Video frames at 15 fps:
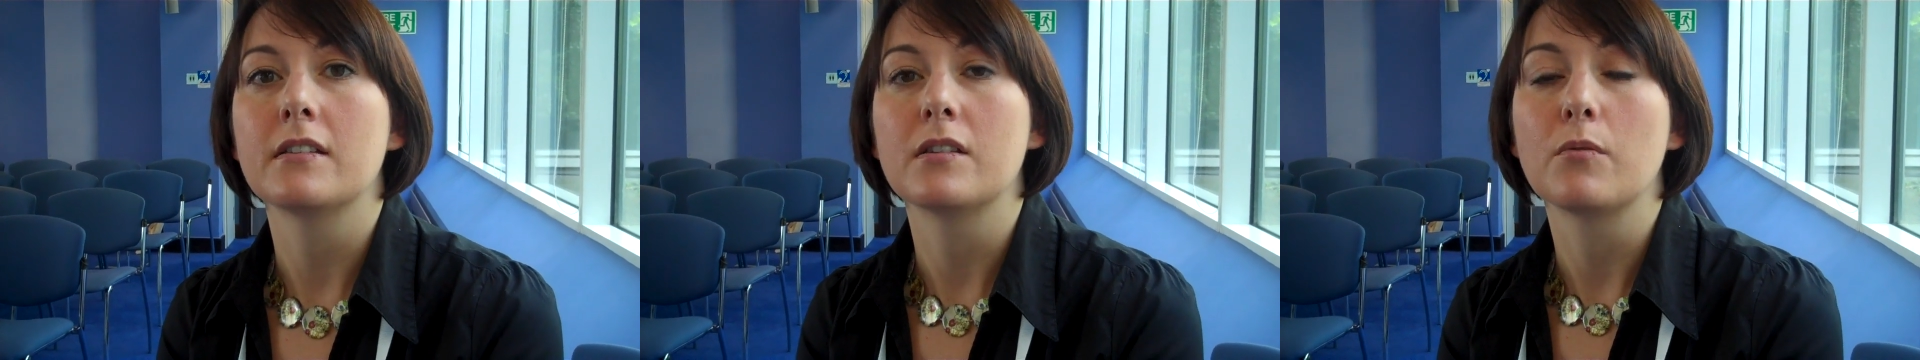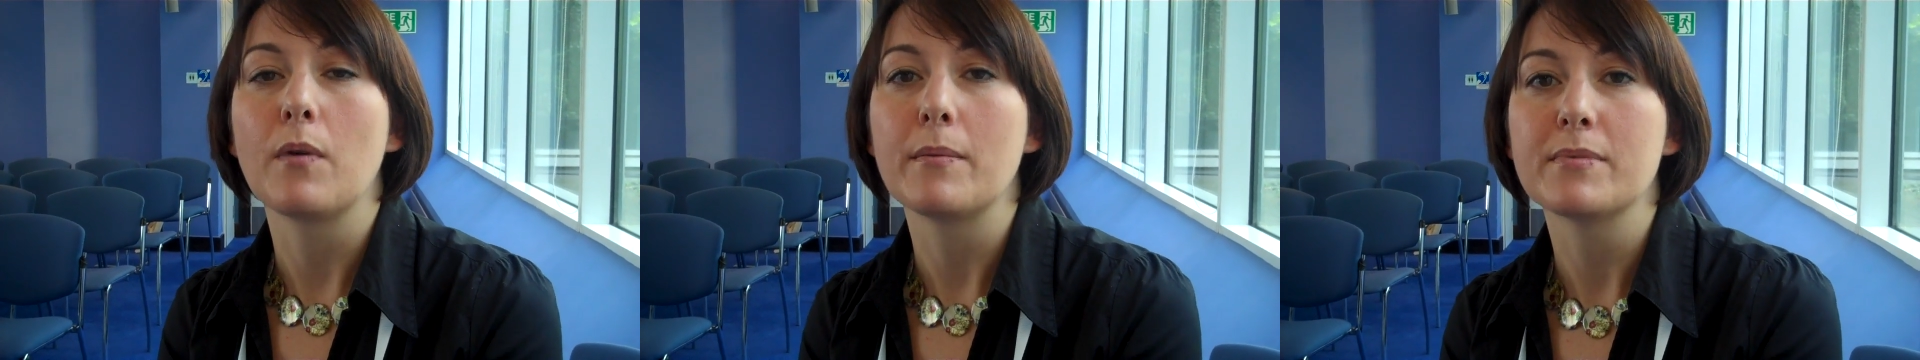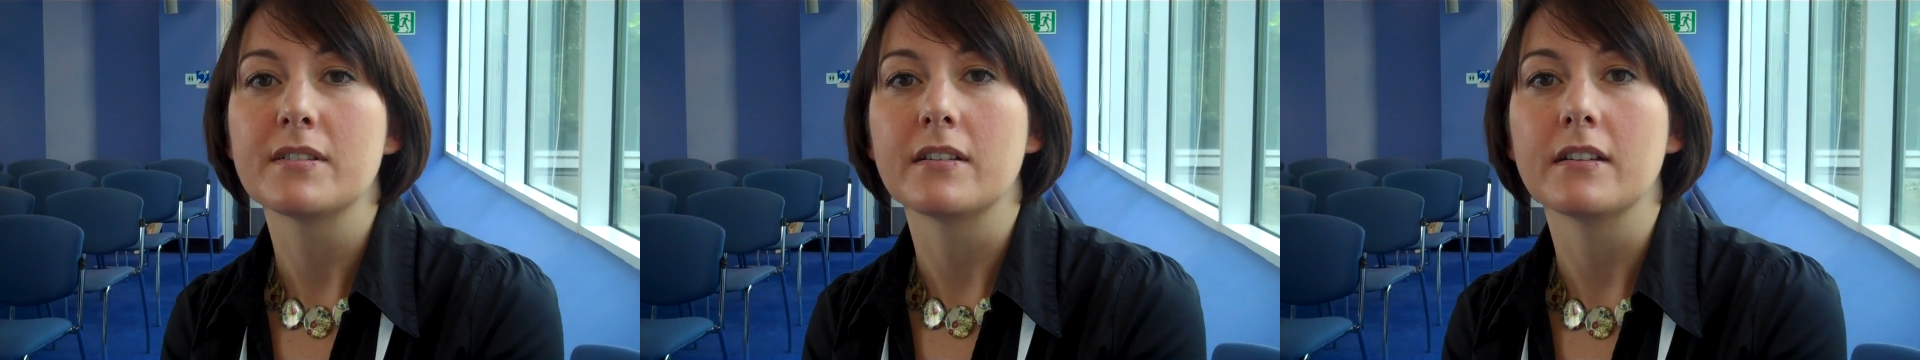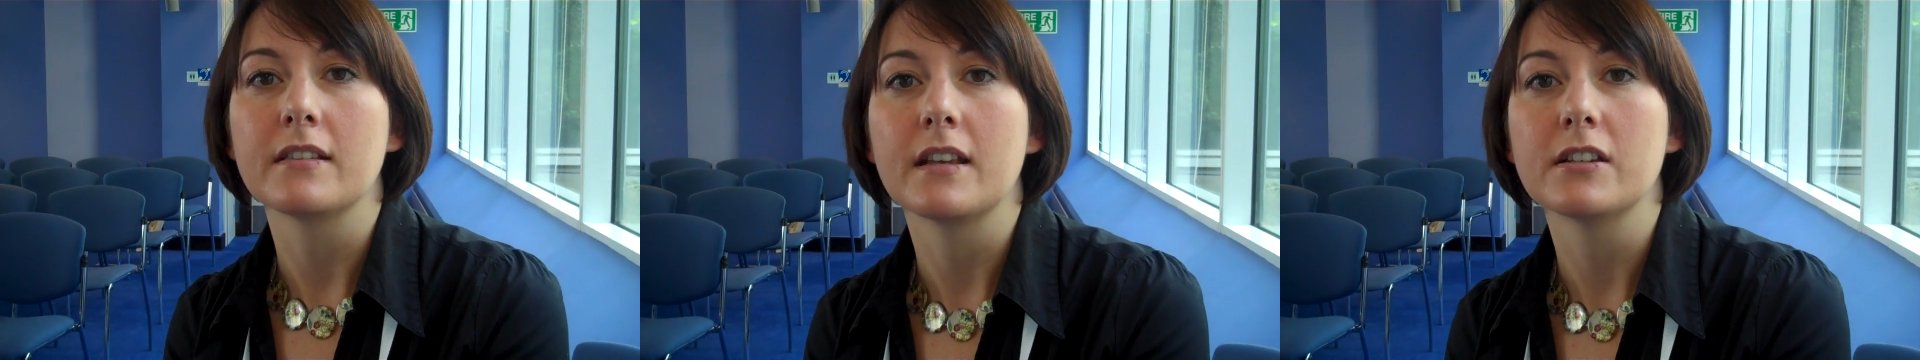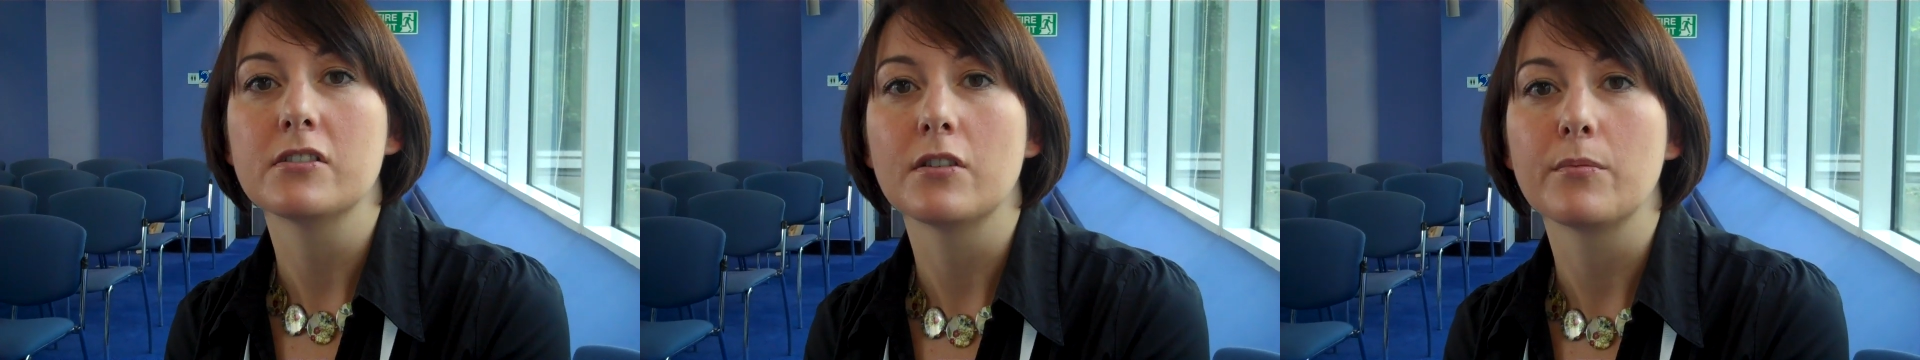the
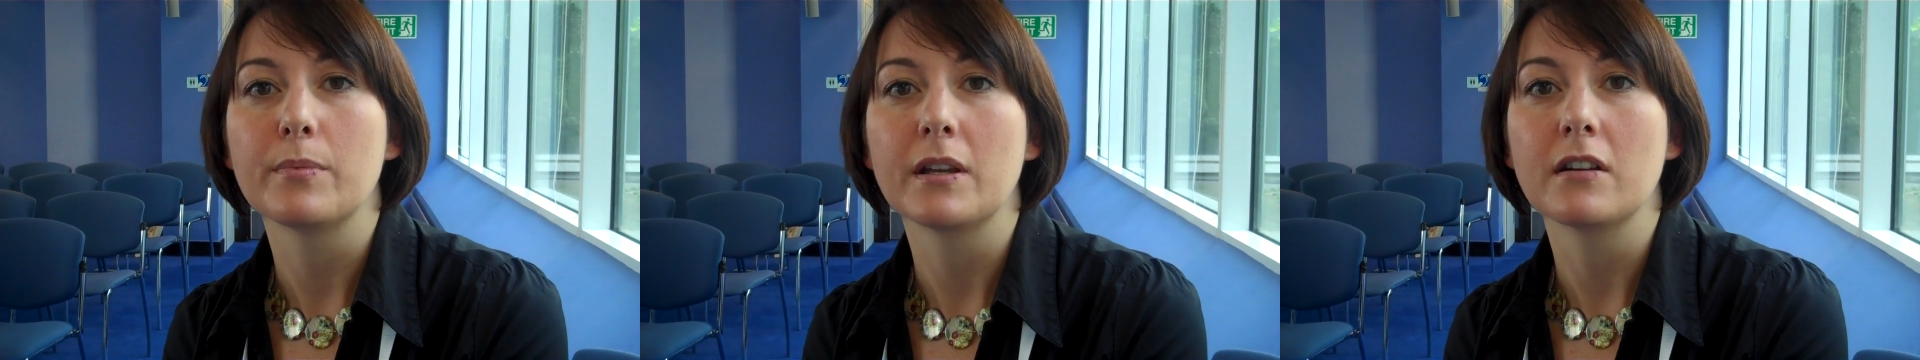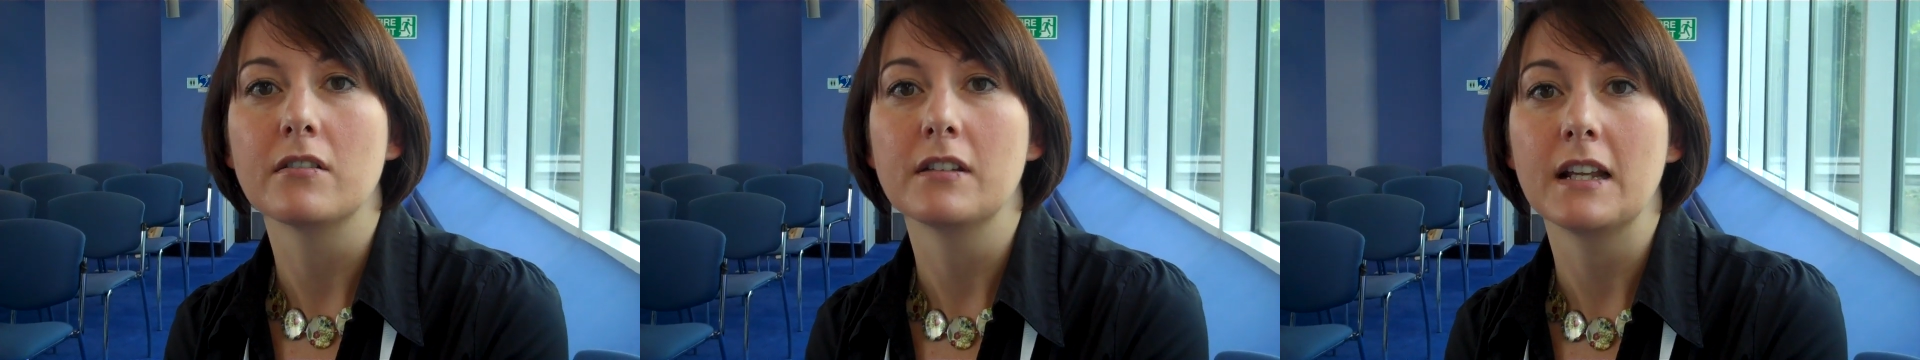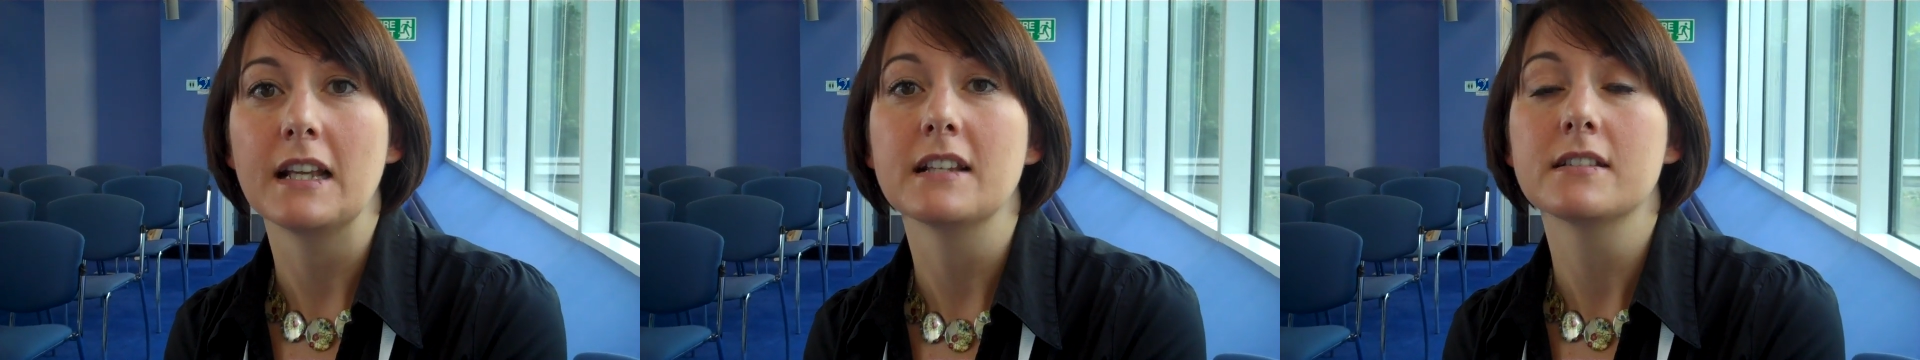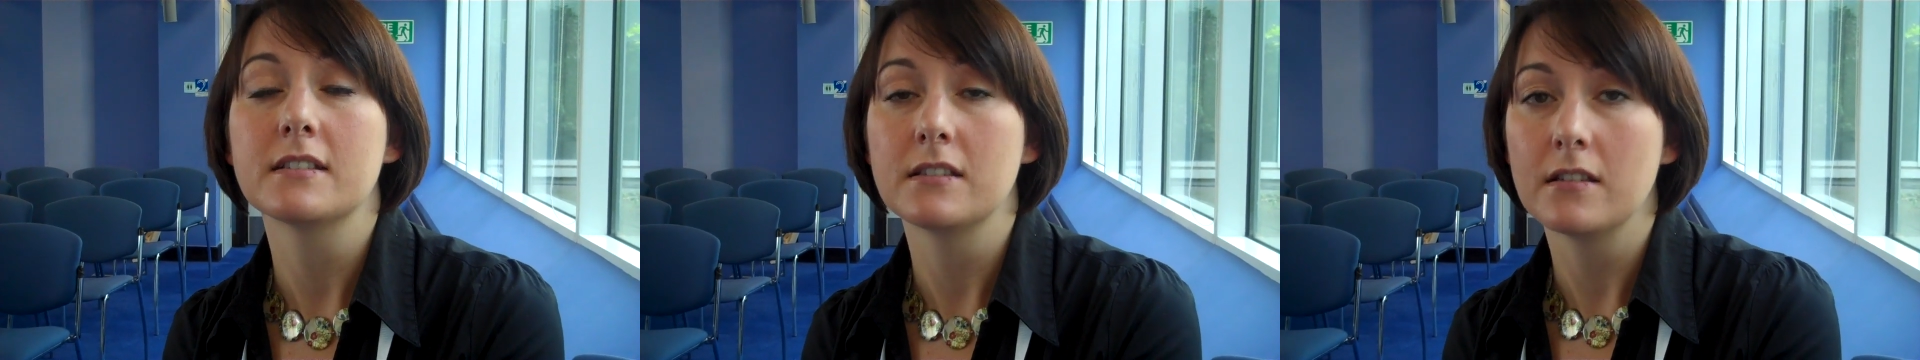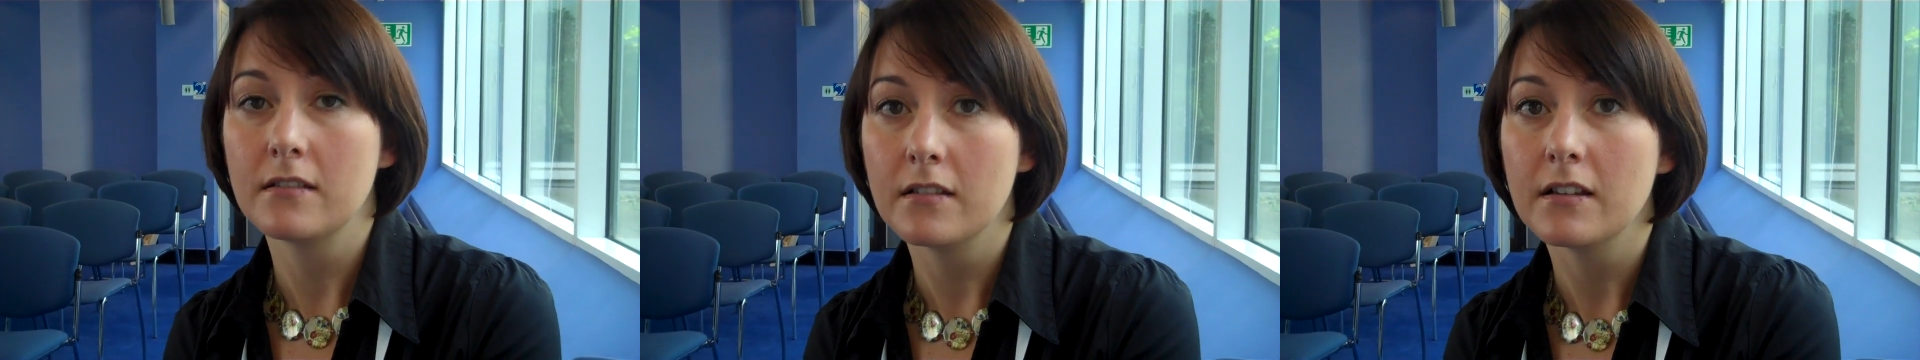website they're shopping on is